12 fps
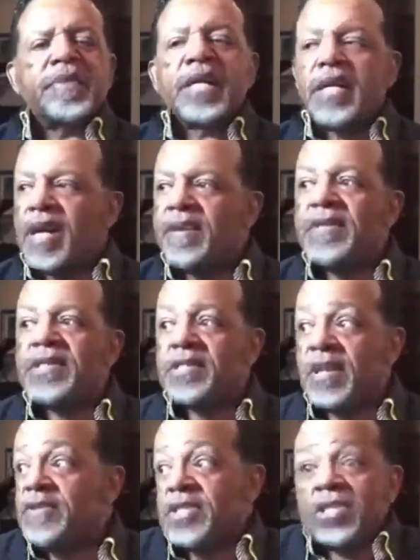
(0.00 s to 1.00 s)
A lot of this
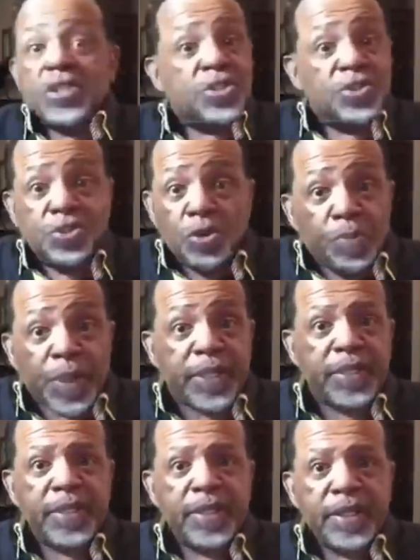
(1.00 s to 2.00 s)
stuff is just
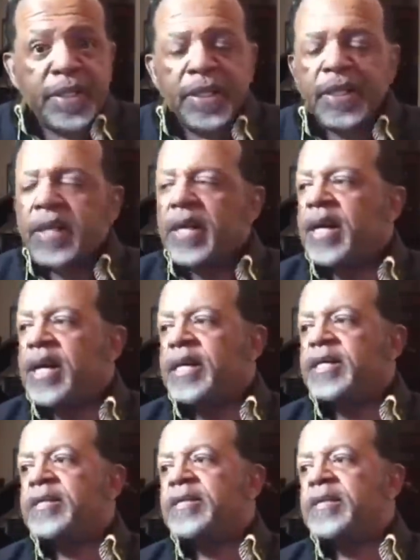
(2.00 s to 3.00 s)
stupid.
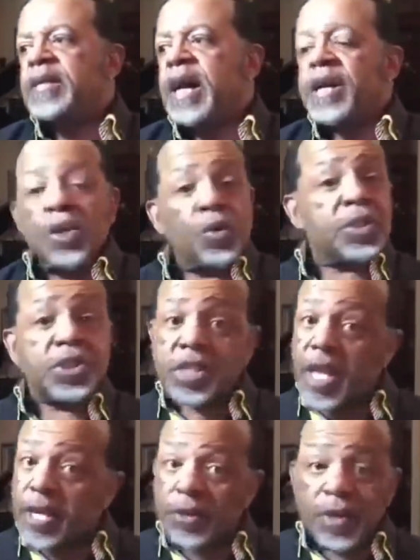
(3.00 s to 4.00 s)
And I know it's
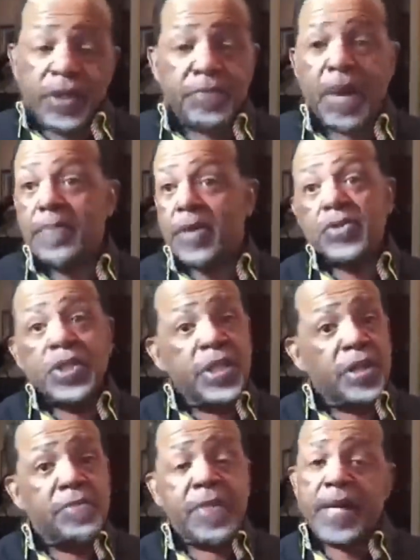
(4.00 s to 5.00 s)
sacred. My mother's
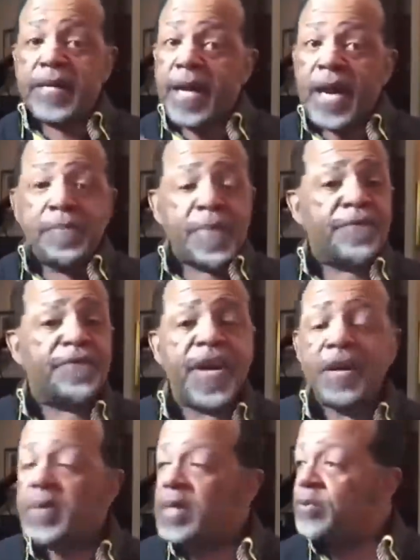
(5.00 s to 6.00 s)
here, my dad, my
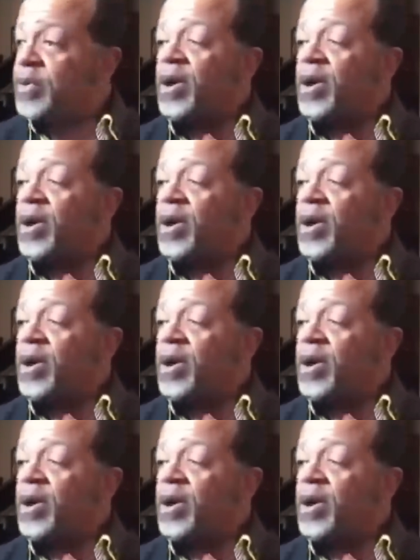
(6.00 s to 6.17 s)
family.